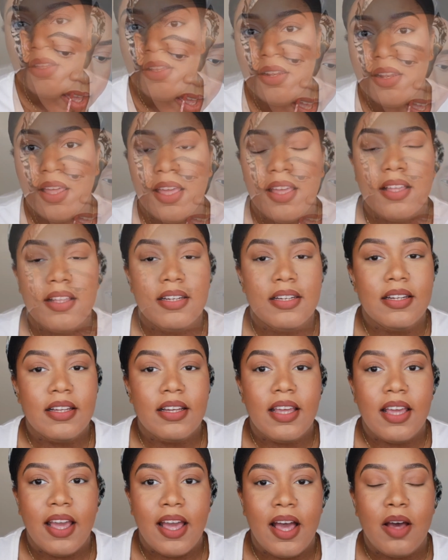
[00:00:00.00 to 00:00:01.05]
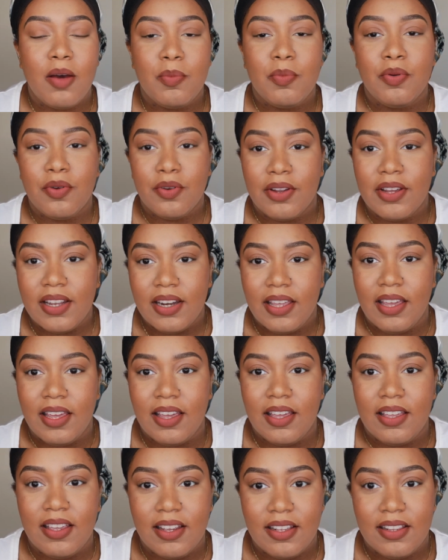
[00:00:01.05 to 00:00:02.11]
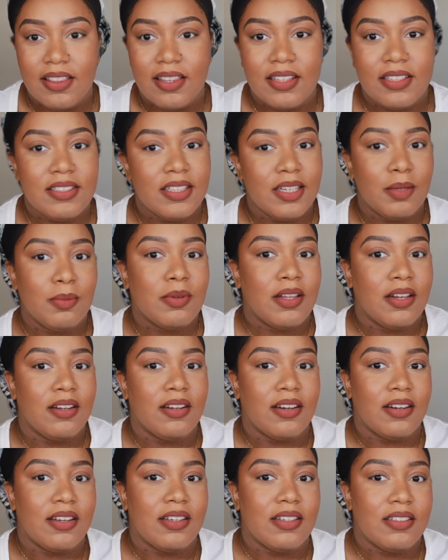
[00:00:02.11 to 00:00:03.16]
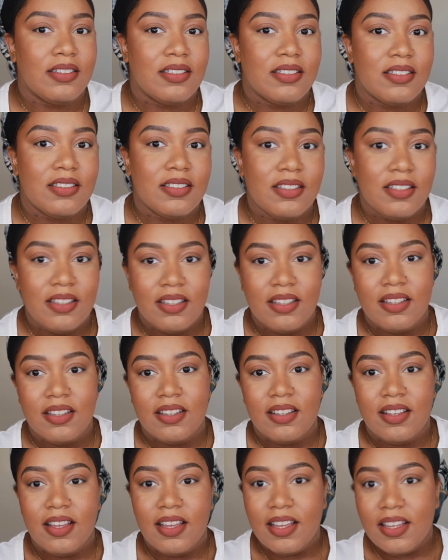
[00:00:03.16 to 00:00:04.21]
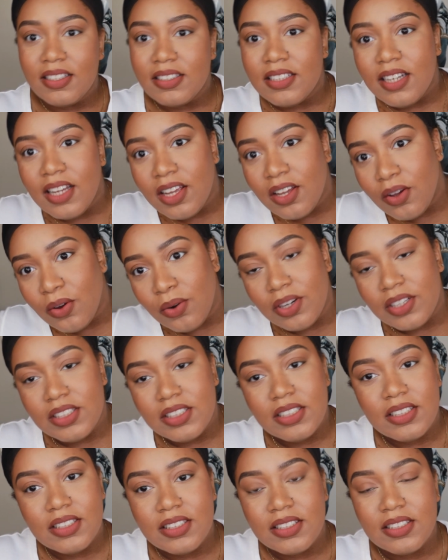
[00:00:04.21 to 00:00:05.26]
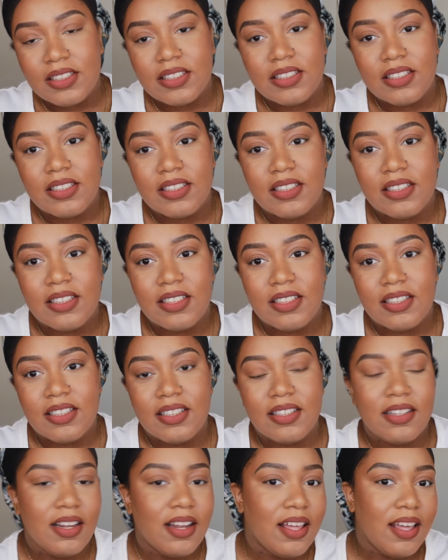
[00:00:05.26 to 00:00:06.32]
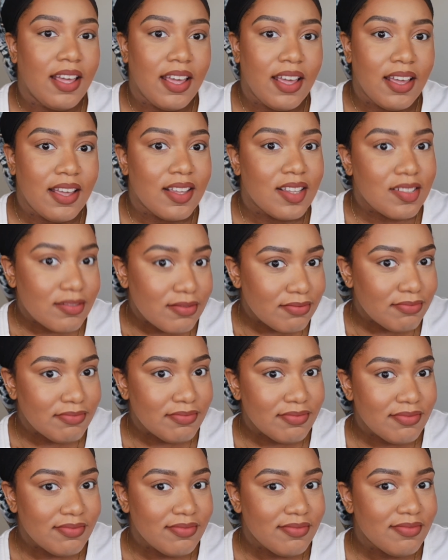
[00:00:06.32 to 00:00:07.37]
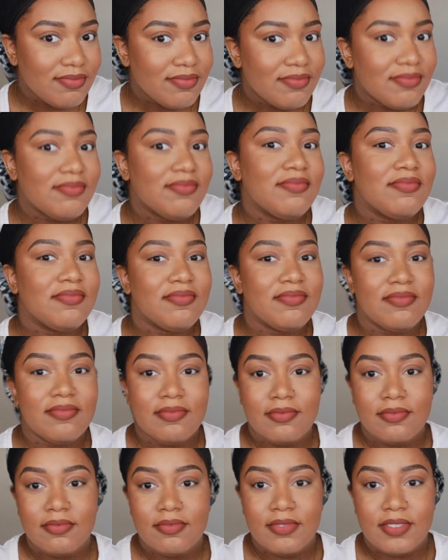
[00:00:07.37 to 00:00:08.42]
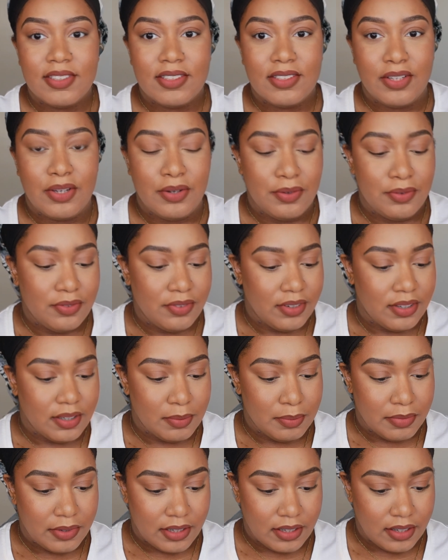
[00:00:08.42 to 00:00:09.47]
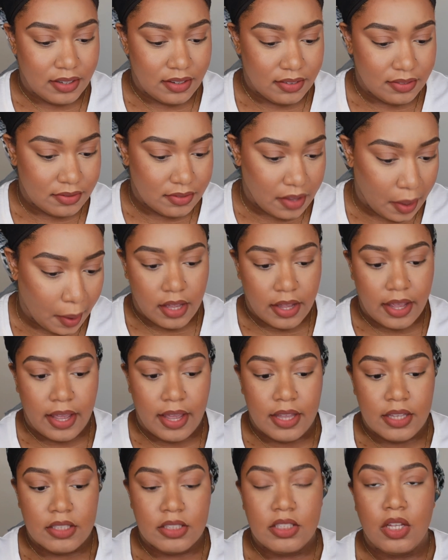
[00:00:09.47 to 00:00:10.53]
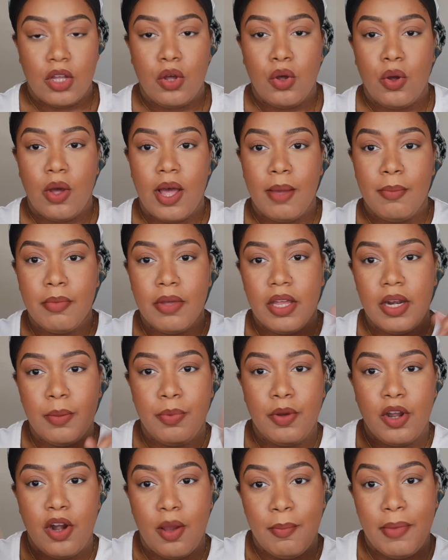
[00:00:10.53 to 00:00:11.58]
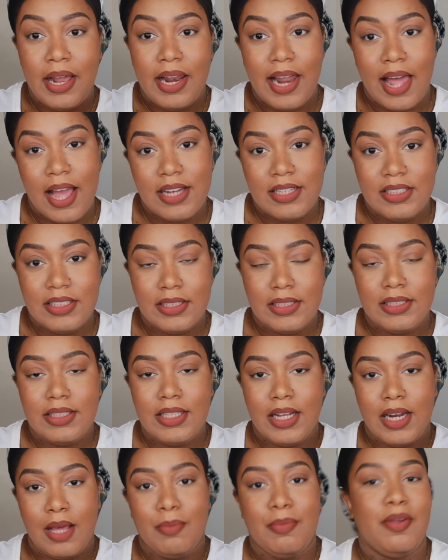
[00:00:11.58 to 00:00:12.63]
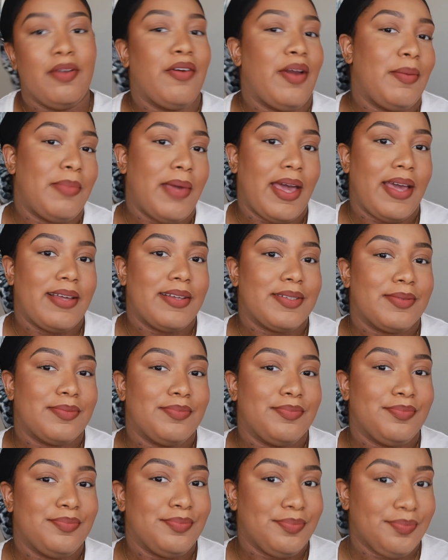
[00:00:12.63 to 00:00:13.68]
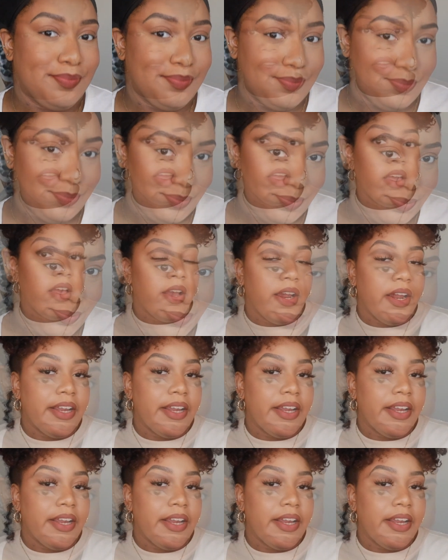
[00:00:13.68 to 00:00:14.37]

Like, look at how pretty this lip color is. Isn't it gorgeous? Like, so freaking pretty. Okay, so I'm gonna put on my lashes and I'll be right back. All